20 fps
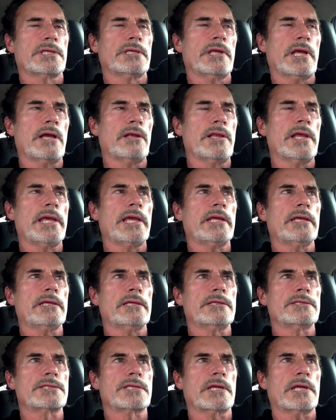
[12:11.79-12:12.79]
And LA
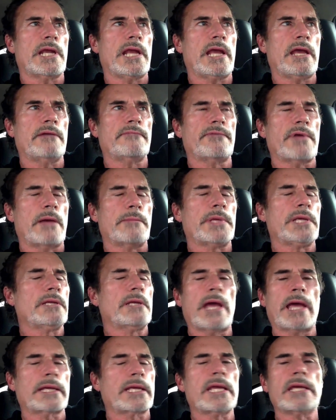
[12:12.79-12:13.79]
is going to have, I mean,
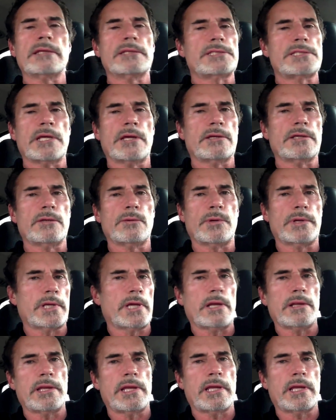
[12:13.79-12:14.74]
I can't tell oh. you what. Oh.